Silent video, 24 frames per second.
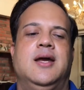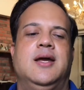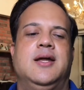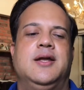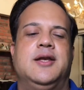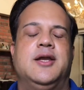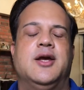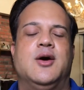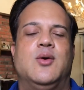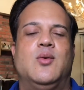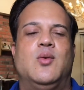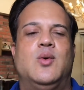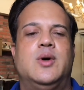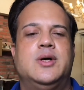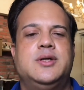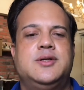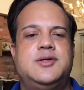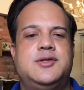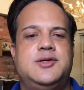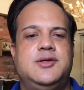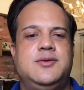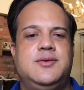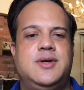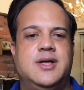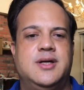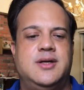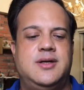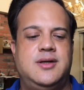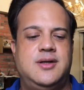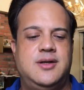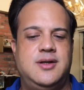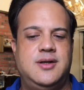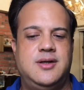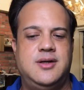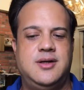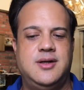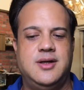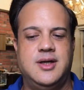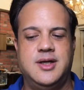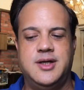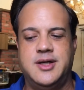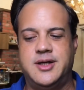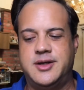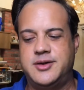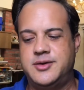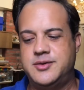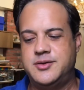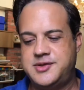Now once you get an
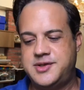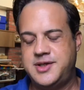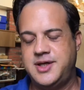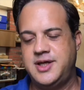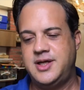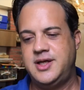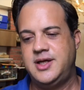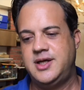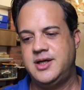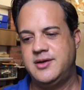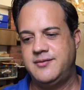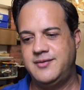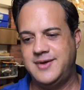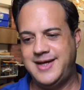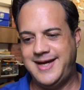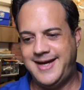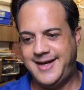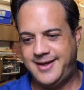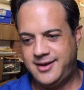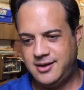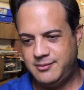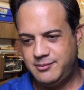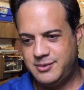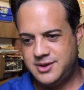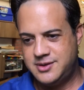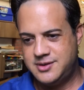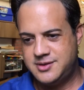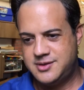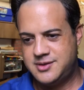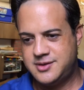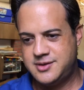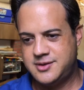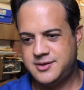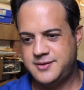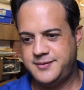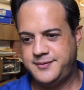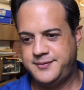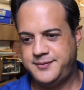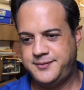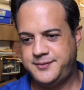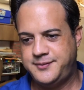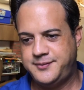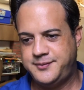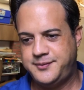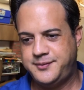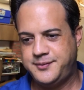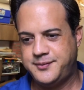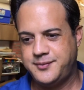understanding of the elements,
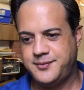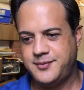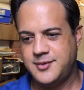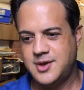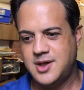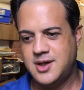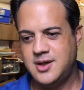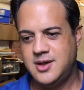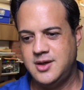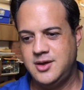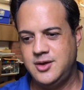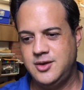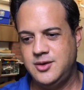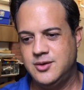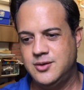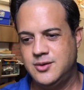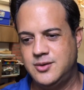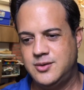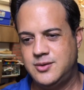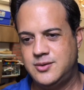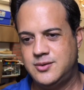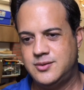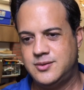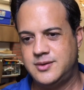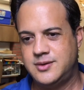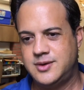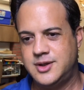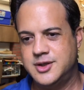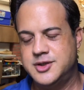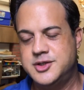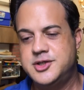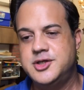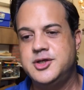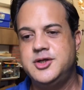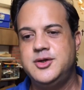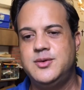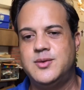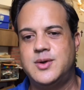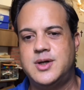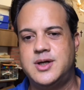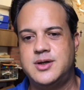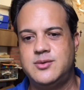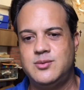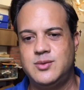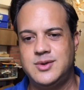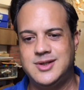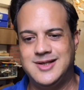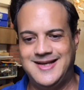you'll continue
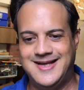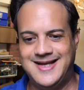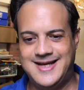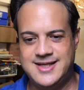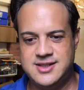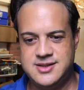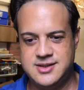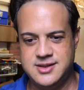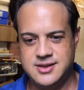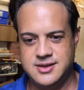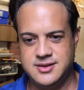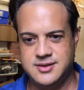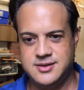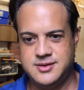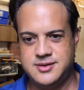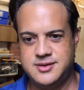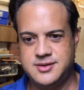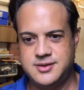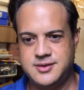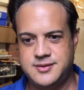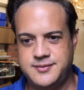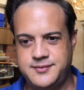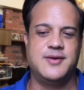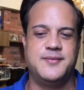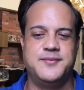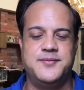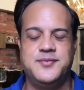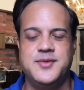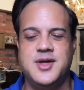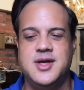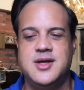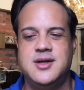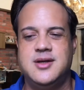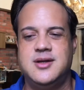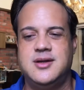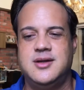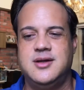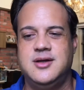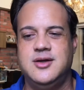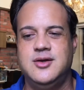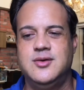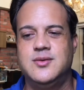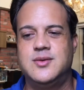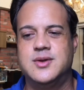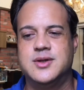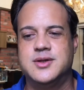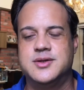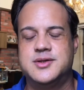on with the lessons. You
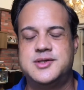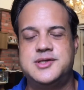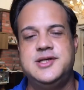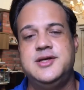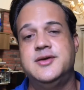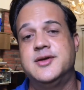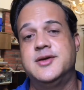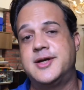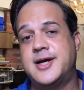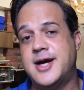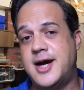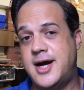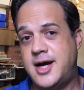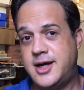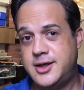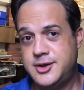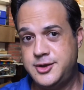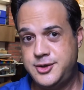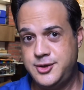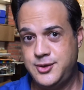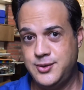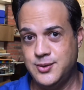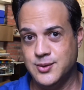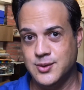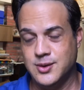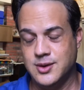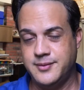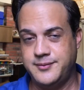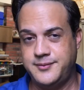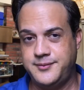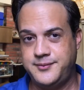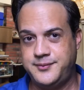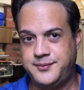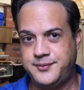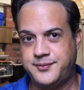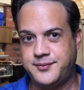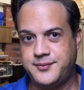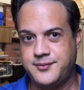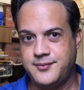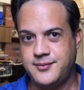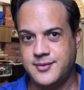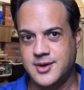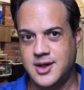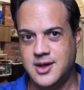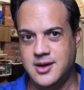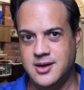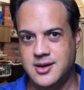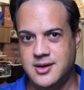can see the contour
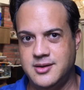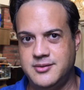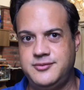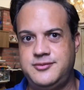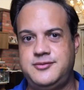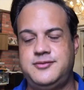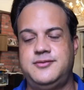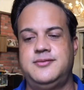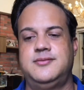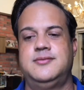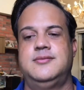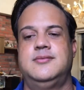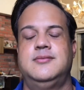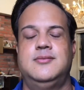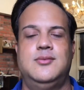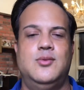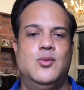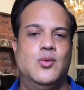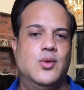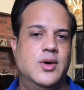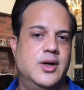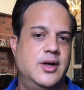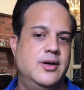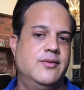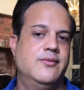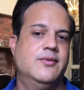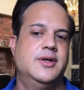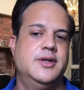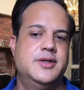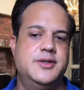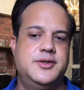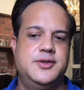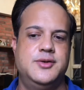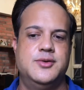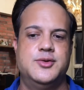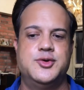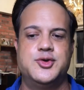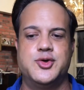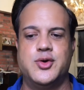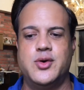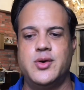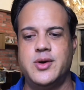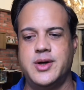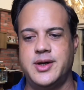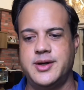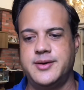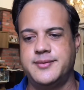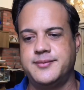of whatever it is you're
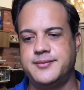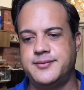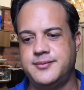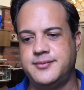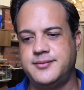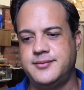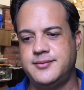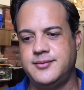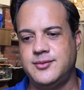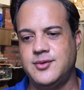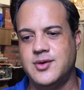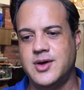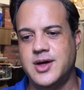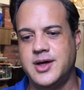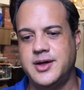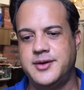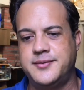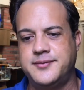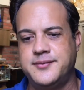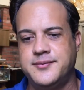drawing, right?